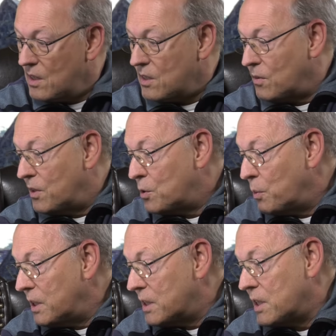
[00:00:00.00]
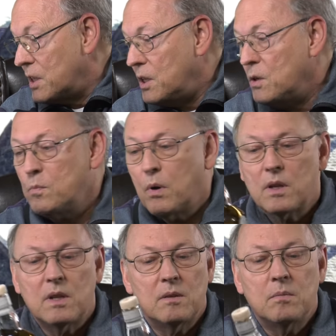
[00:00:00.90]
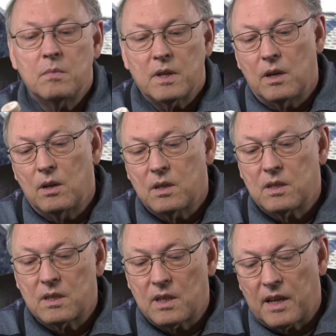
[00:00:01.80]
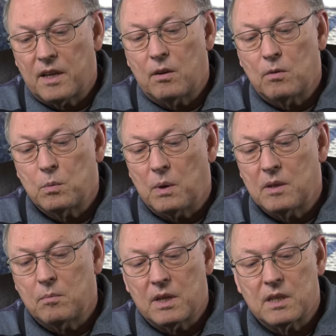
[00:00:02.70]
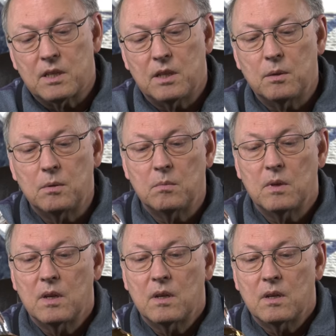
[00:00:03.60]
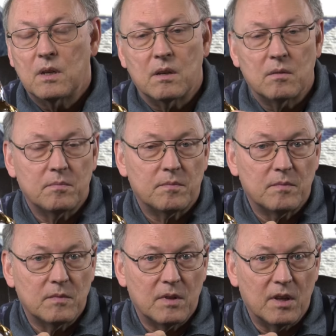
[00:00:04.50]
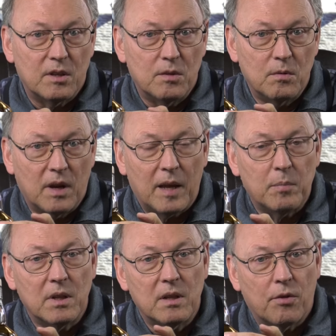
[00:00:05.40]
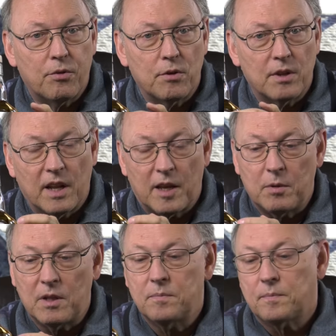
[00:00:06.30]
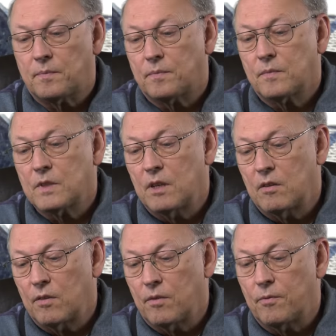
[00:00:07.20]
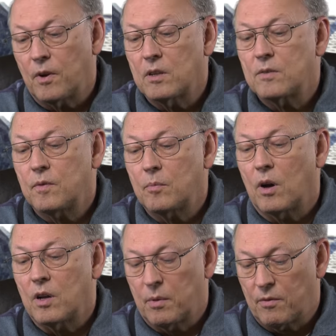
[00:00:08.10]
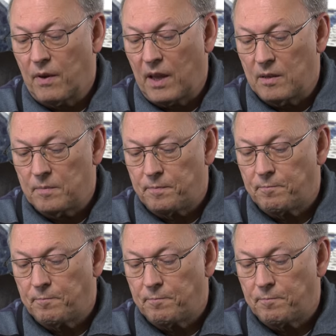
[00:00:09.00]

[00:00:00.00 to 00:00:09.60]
So this one is a new bottle. It looks like an old one, but it's new. Uh, a new label, a third label here on the front from Gordon MacPhail.